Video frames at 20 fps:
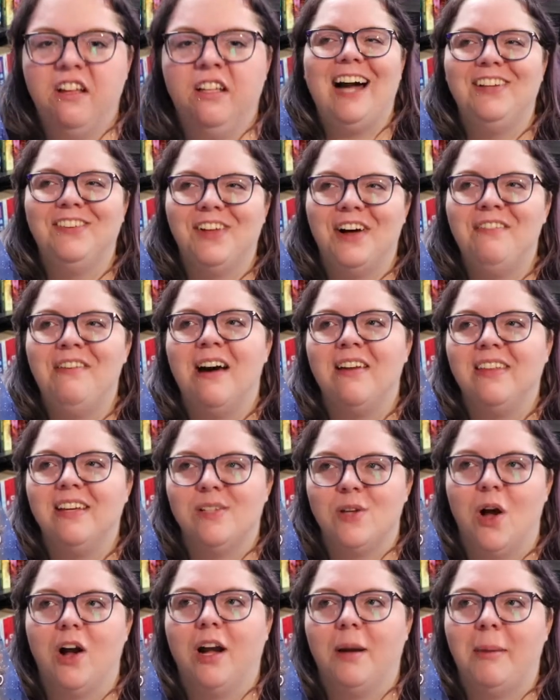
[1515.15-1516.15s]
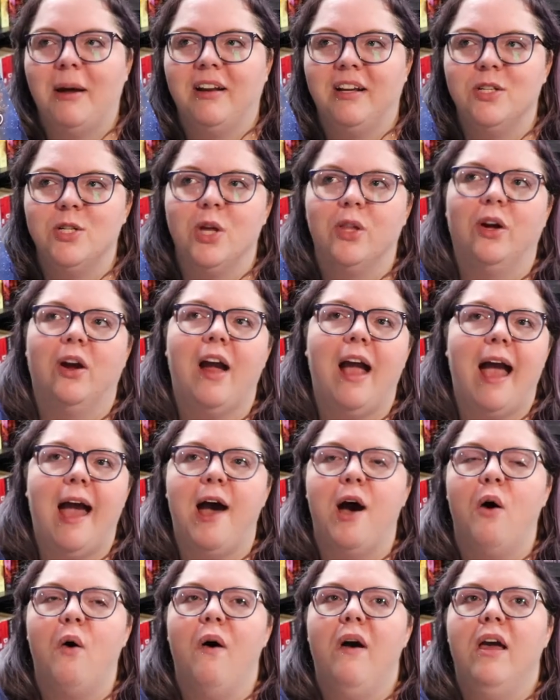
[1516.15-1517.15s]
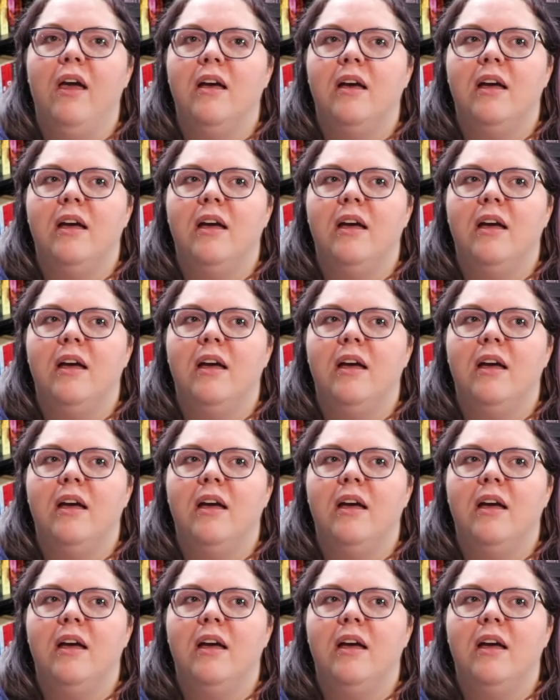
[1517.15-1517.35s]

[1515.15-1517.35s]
I love how they talk about each other, how